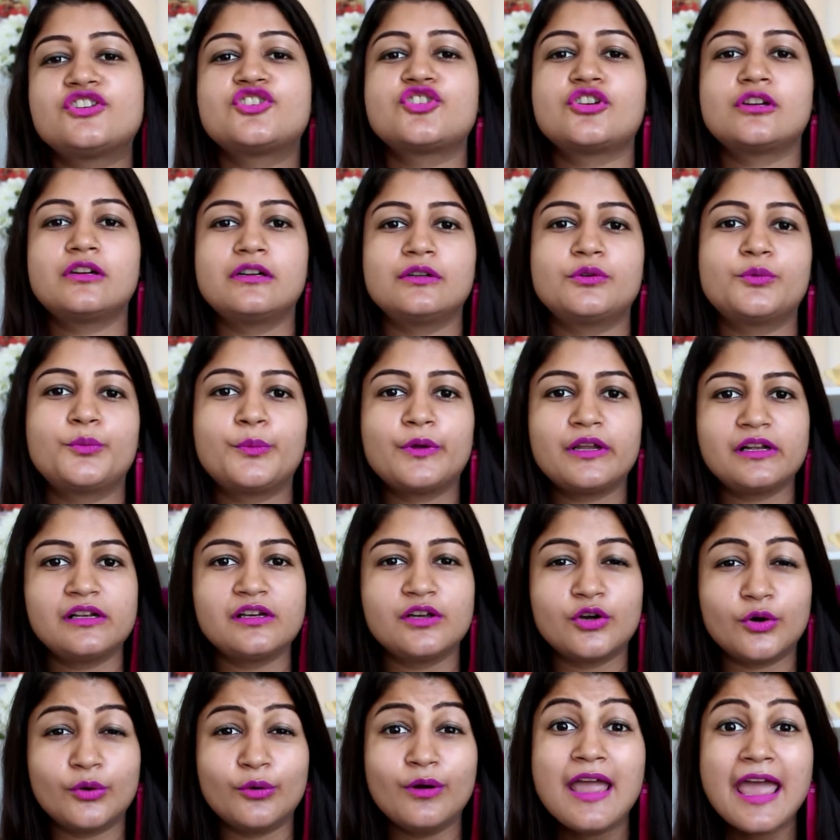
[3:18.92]
shirt will
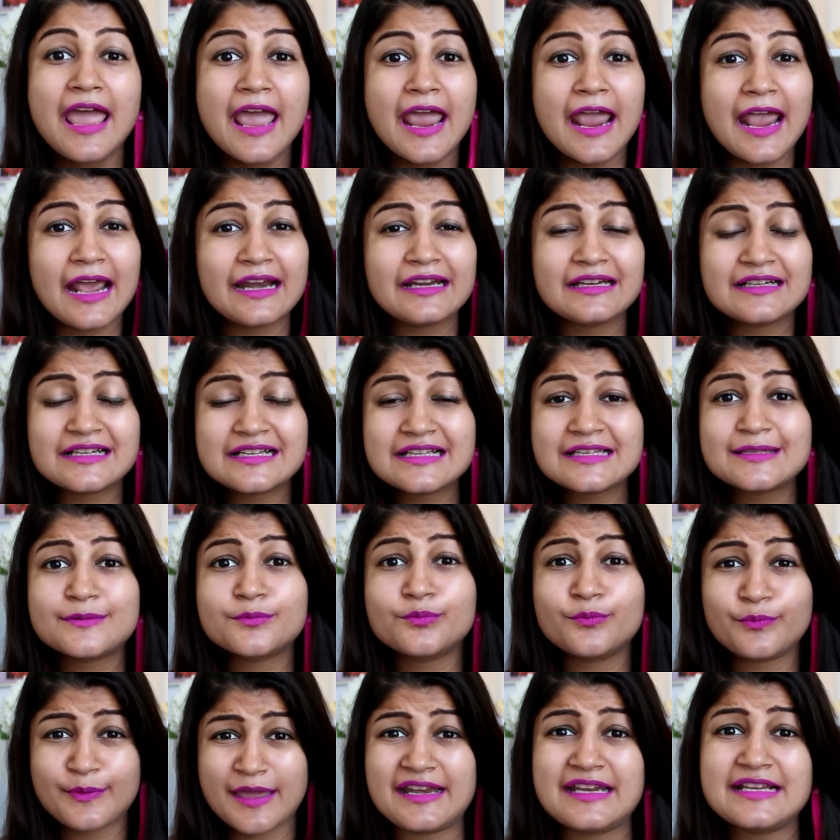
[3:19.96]
go. And it is
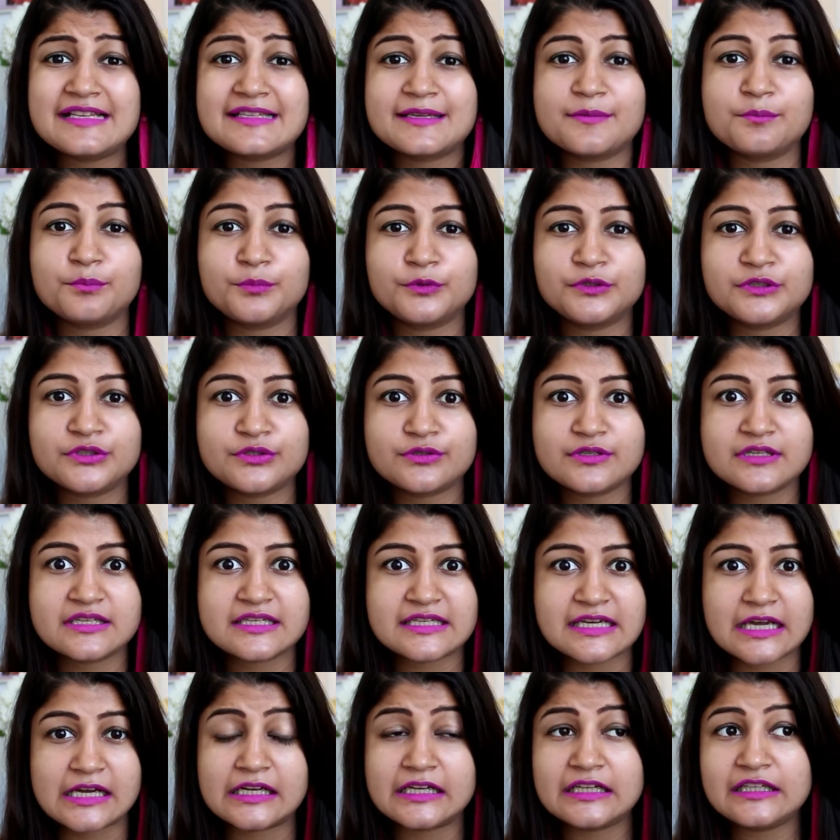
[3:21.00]
very simple to
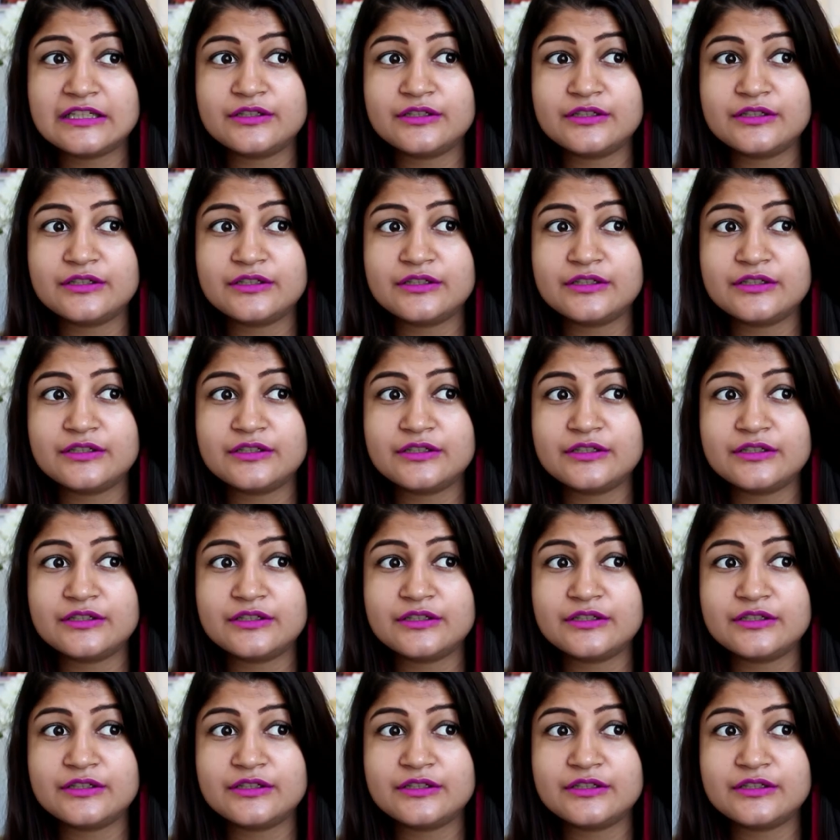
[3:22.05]
style.